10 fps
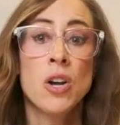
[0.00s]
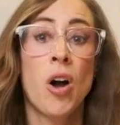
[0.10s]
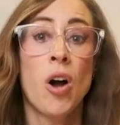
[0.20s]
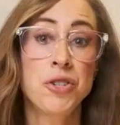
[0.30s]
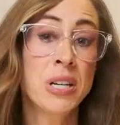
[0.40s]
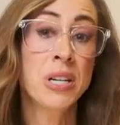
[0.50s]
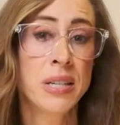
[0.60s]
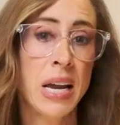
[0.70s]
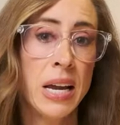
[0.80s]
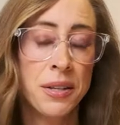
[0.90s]
collagen
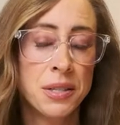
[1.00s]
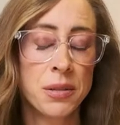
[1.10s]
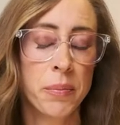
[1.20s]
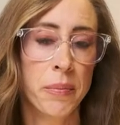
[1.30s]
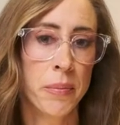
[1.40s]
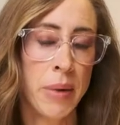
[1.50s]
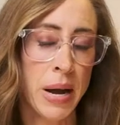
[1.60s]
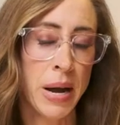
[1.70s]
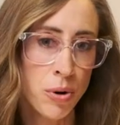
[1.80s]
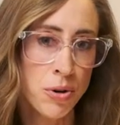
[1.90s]
contains
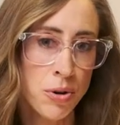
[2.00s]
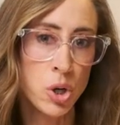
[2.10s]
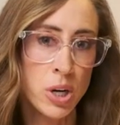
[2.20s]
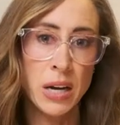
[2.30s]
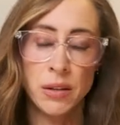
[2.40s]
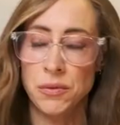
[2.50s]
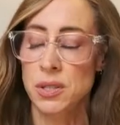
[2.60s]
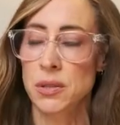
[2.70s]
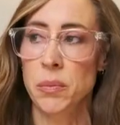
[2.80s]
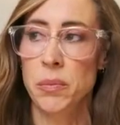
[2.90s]
micronutrients,